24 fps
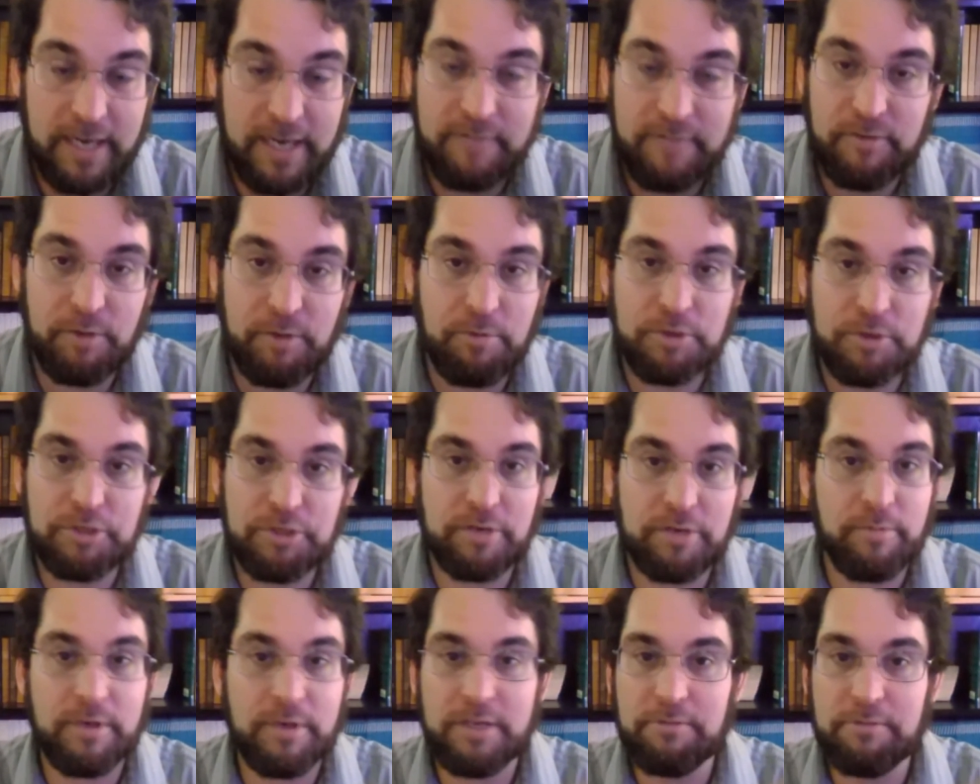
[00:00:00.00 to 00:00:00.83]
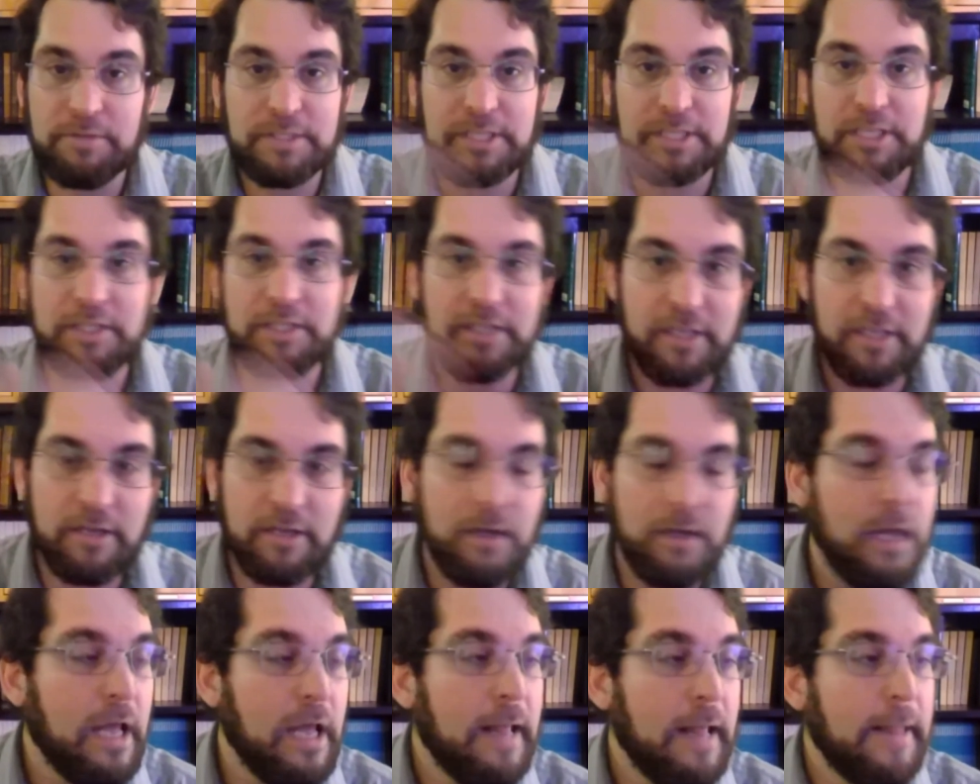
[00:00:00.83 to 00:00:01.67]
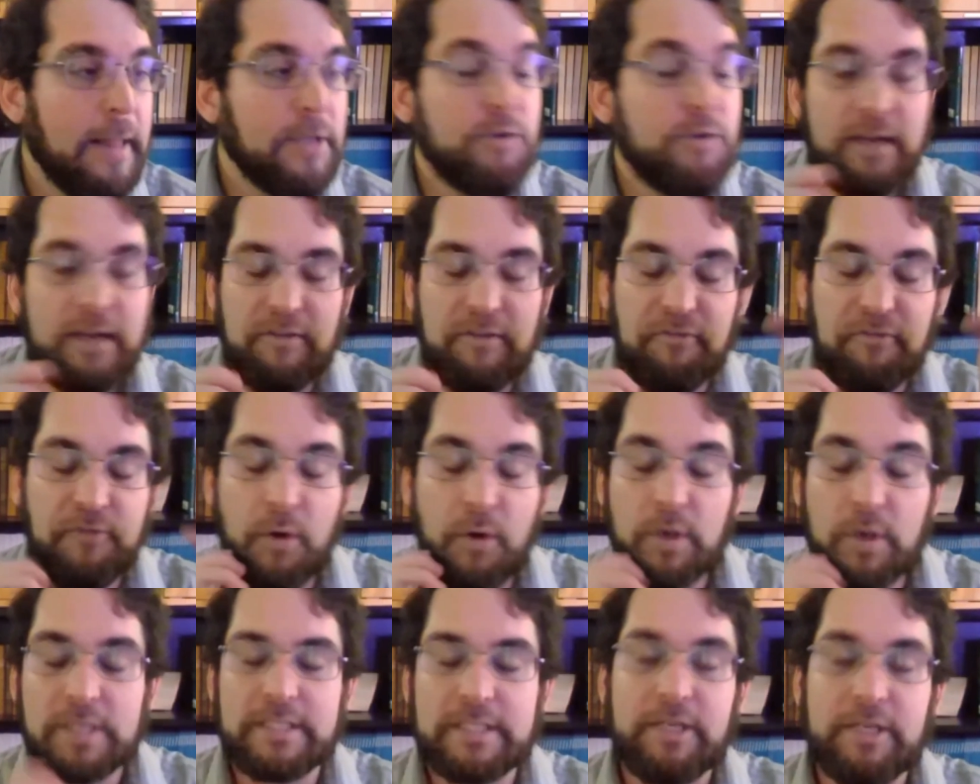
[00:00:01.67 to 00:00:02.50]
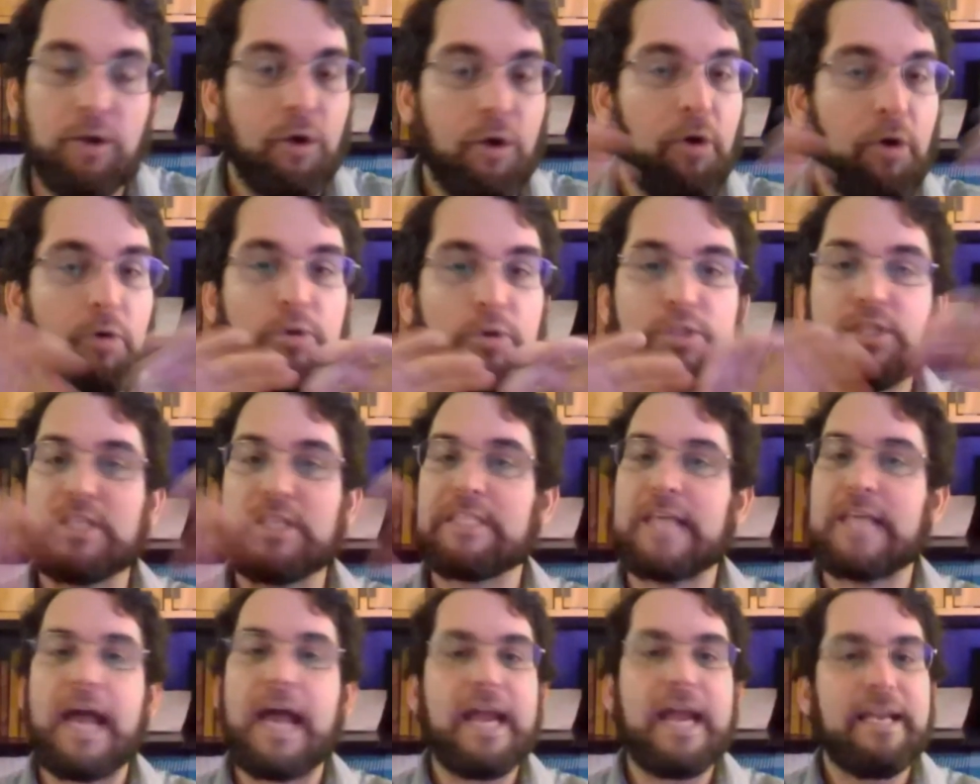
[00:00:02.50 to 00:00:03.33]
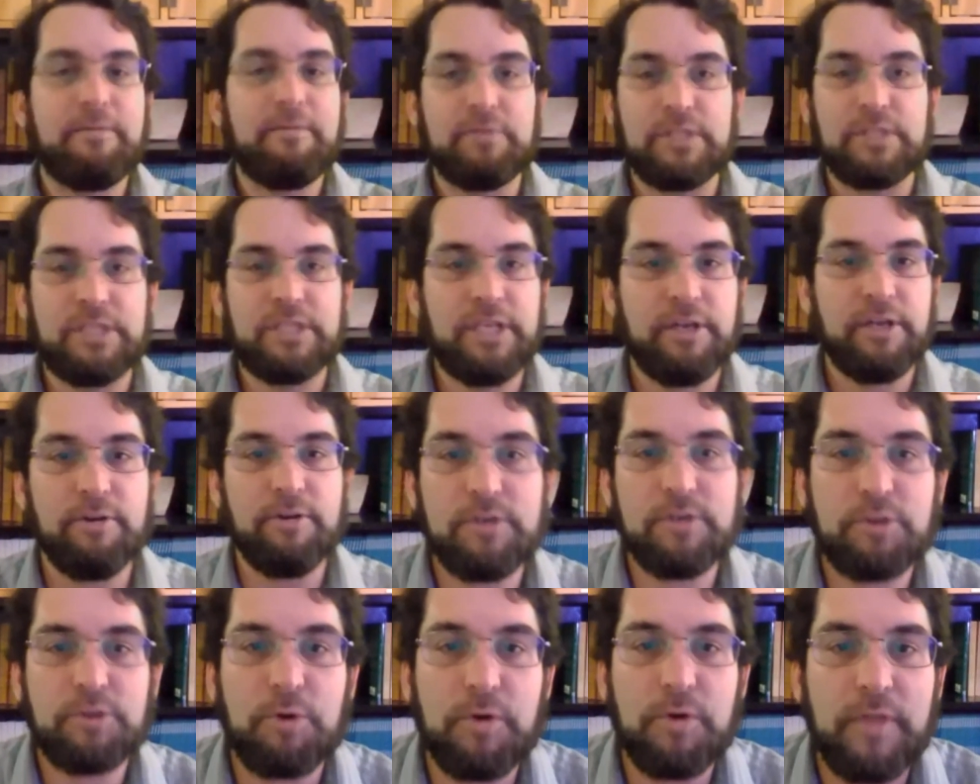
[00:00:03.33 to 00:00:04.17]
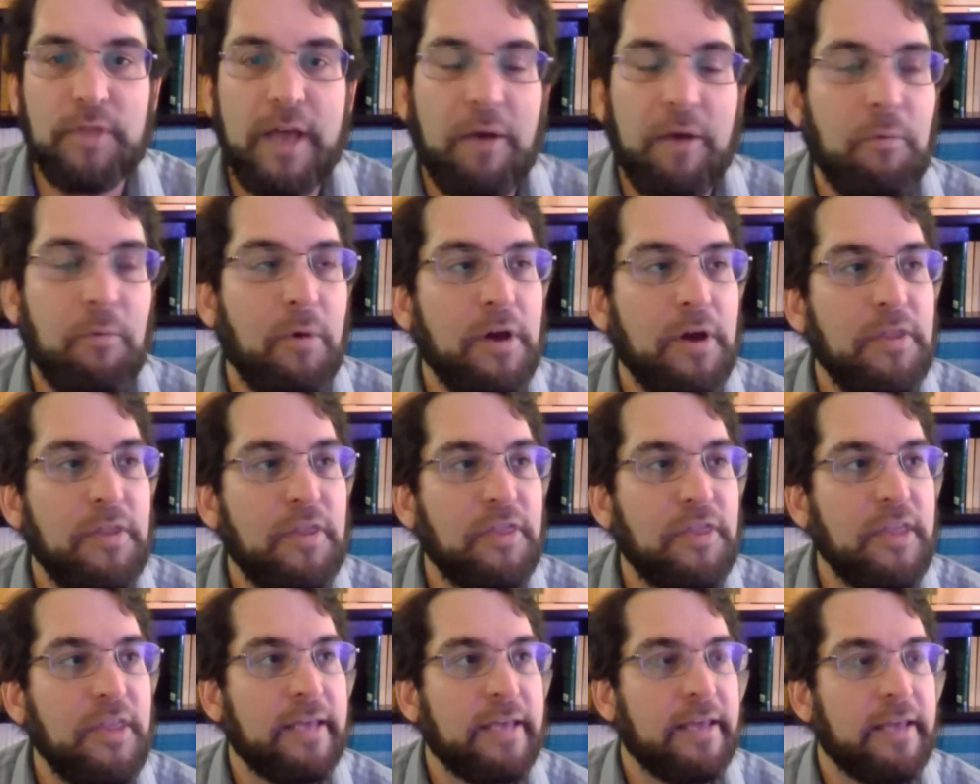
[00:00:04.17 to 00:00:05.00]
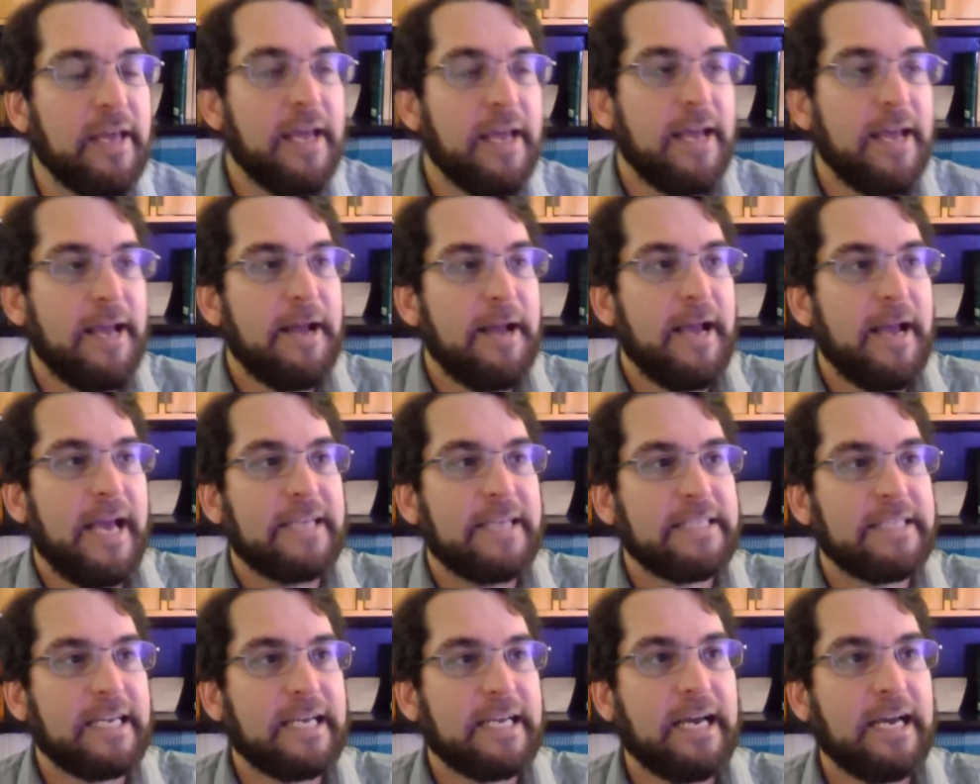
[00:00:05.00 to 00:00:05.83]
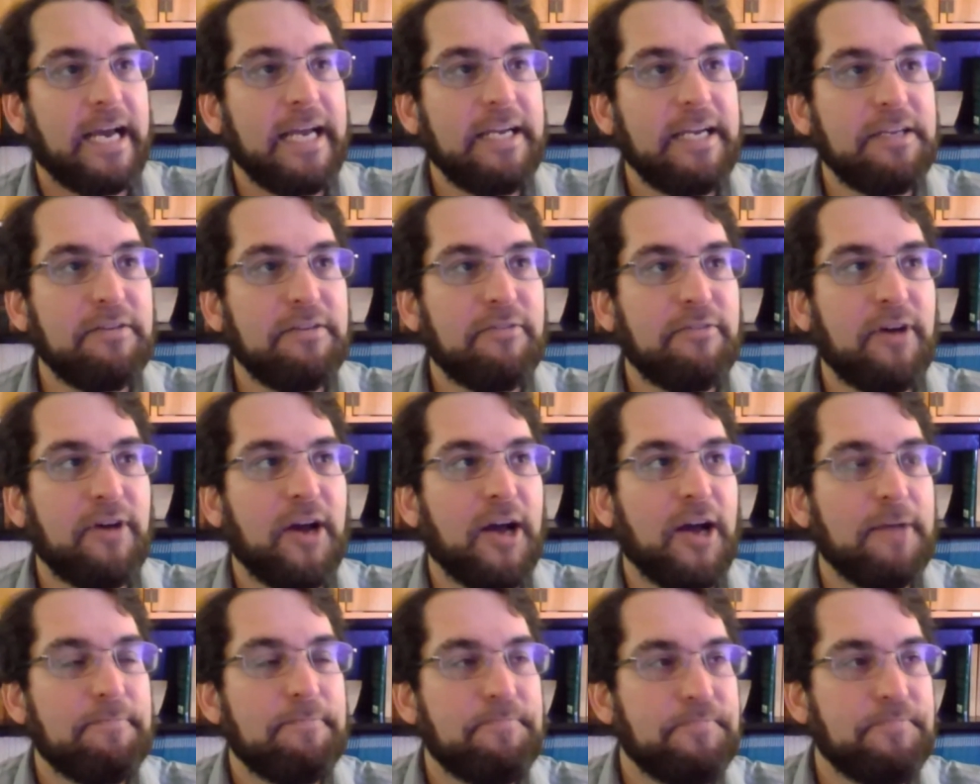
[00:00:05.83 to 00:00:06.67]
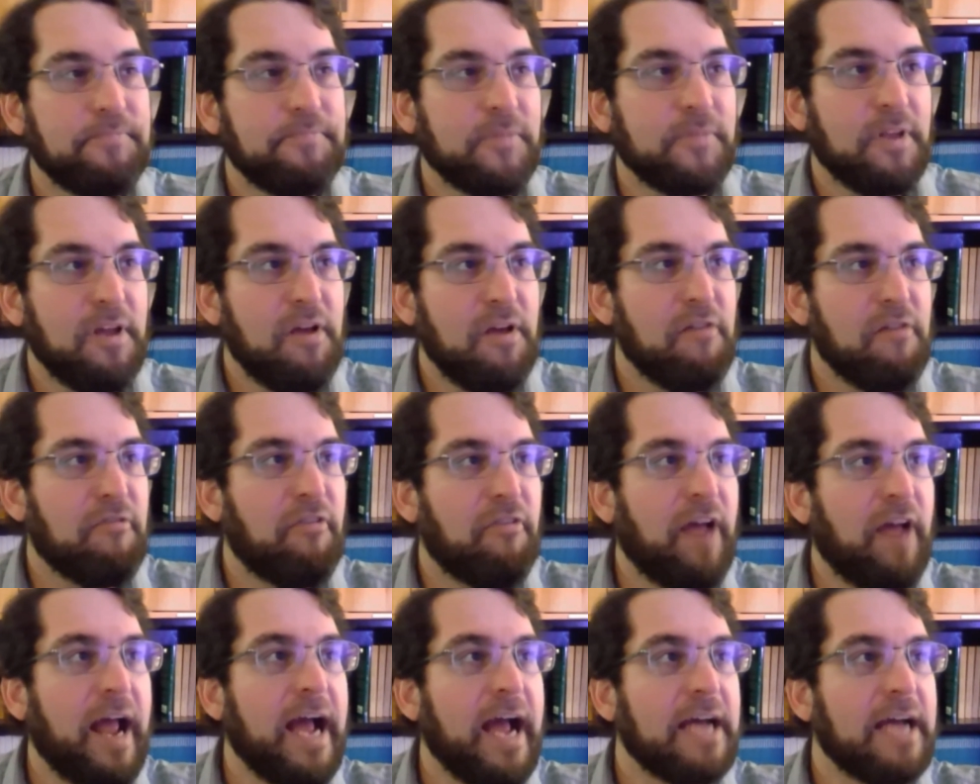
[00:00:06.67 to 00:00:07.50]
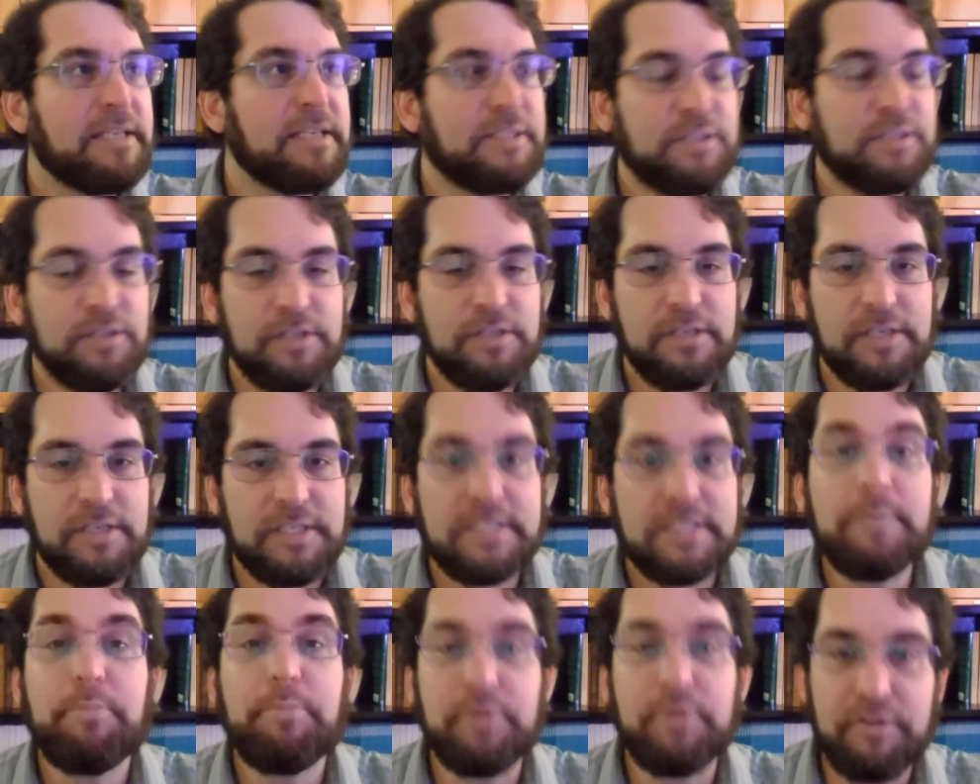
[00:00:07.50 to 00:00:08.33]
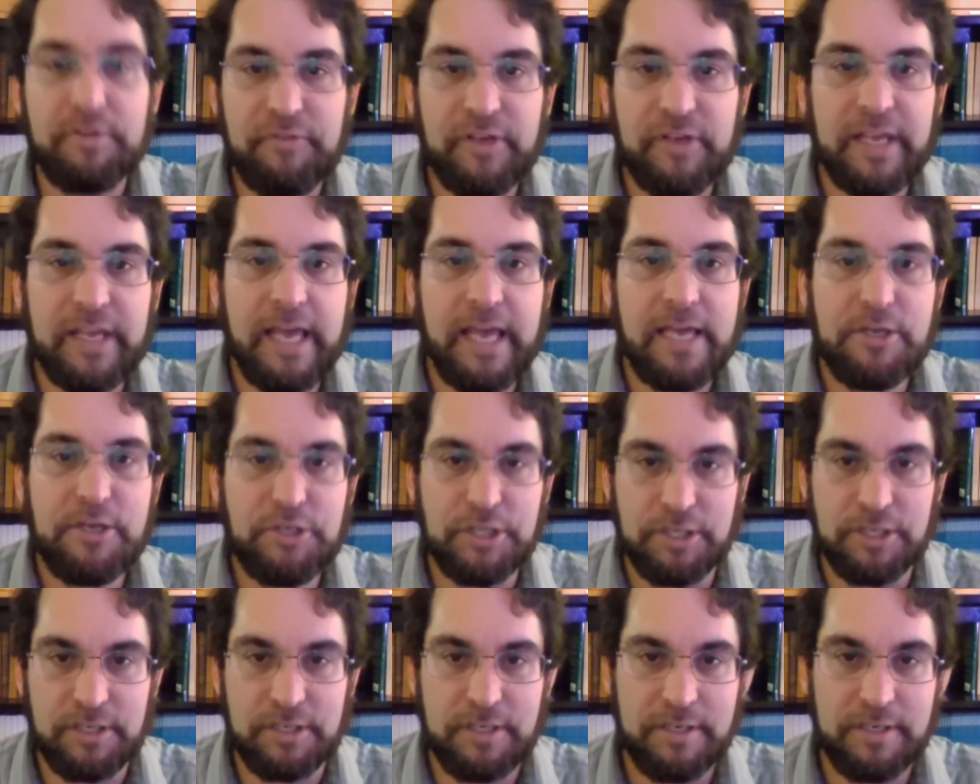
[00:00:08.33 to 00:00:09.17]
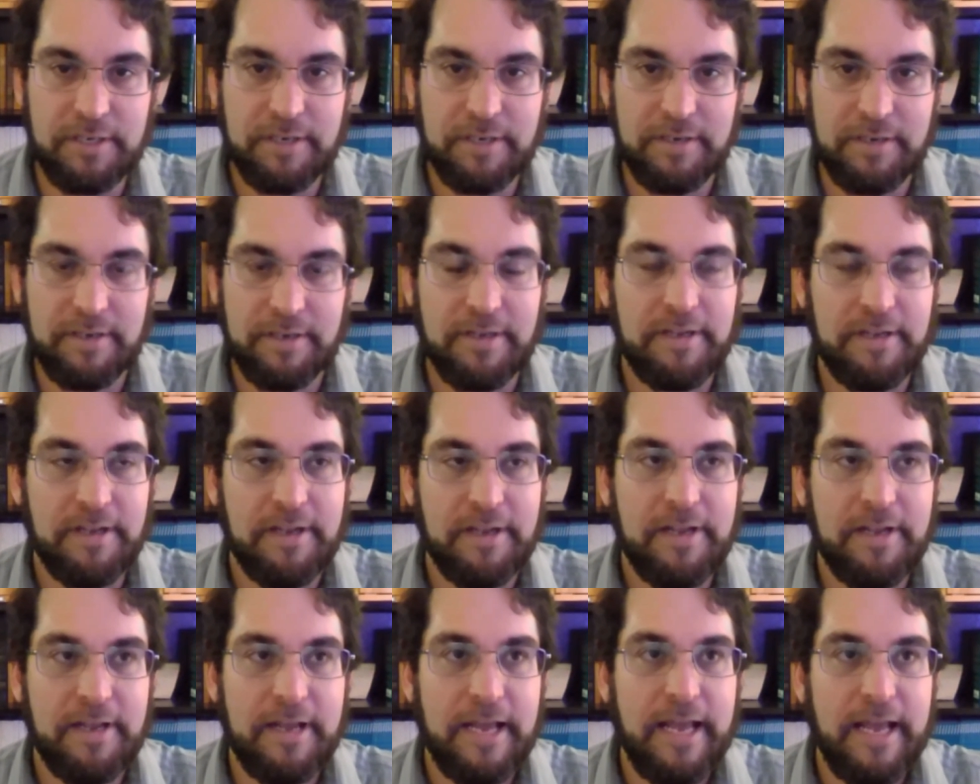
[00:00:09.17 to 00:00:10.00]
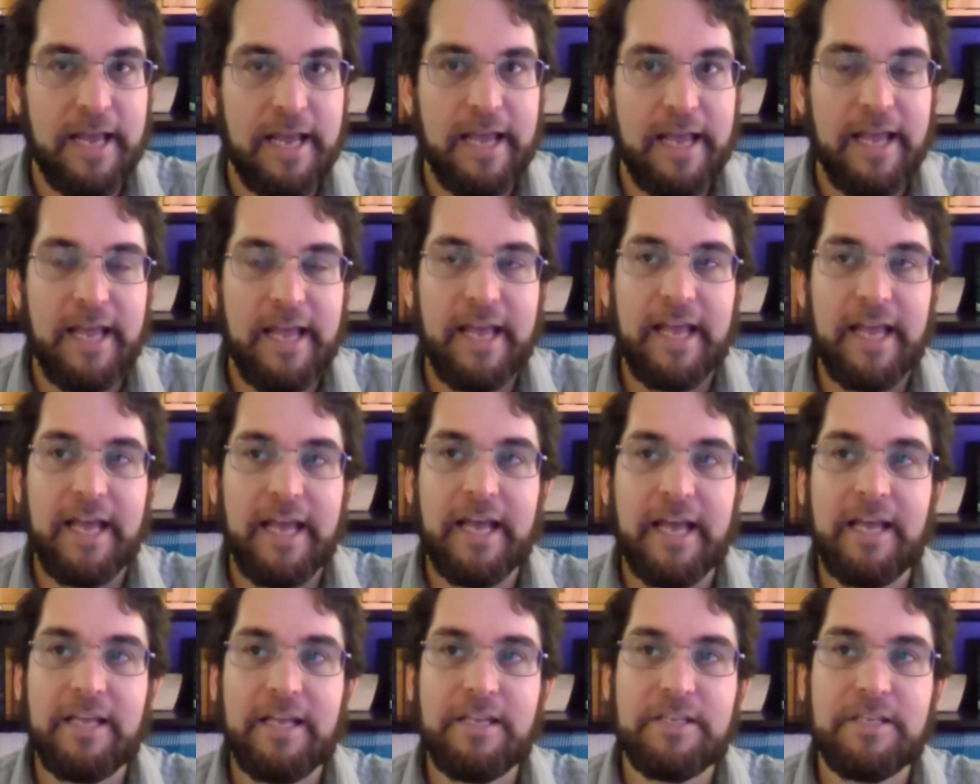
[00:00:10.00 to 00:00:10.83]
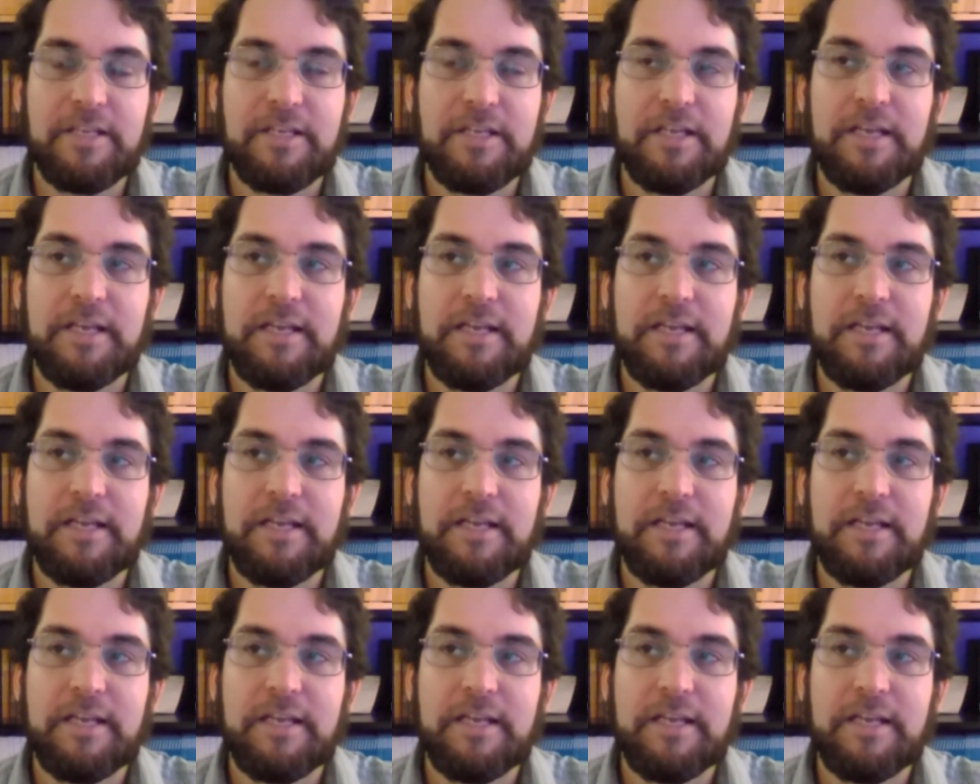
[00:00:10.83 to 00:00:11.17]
If you were German, it was killing, you had to focus that your whole society was geared toward that one thing as a kind of vast simplification. And